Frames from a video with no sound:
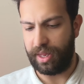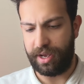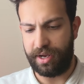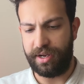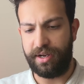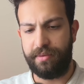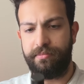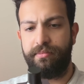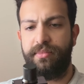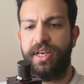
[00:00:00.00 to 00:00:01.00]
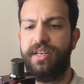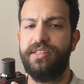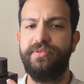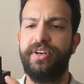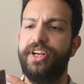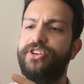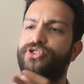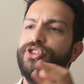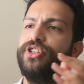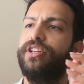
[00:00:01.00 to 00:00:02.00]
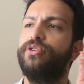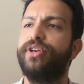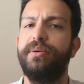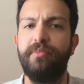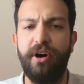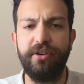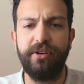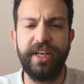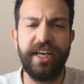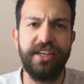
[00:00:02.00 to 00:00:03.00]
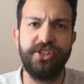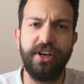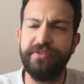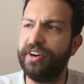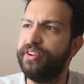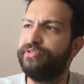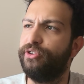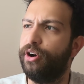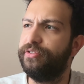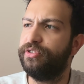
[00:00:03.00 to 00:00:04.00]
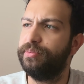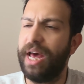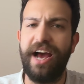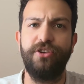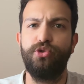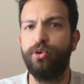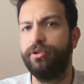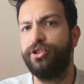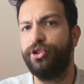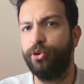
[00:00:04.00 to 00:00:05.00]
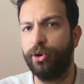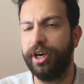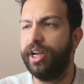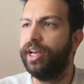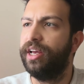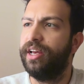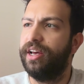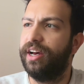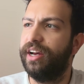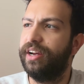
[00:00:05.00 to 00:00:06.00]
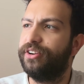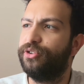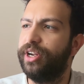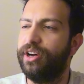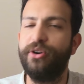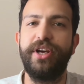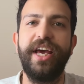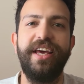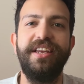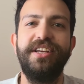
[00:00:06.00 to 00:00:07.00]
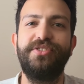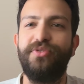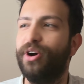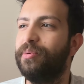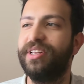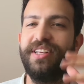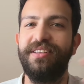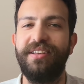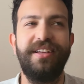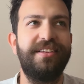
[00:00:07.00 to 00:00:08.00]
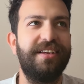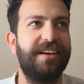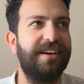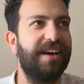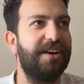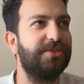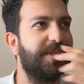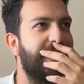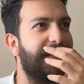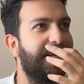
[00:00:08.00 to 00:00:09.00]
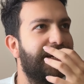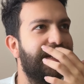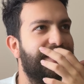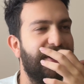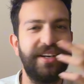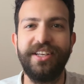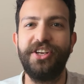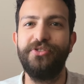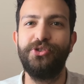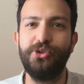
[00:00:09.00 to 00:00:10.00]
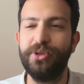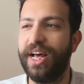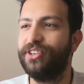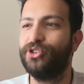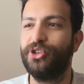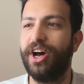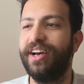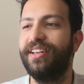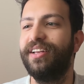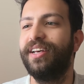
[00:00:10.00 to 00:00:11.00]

it is a very interesting looking bottle. It is not very far from the actual Dior. Okay, it is far, but how say it, like it kind of gives you that style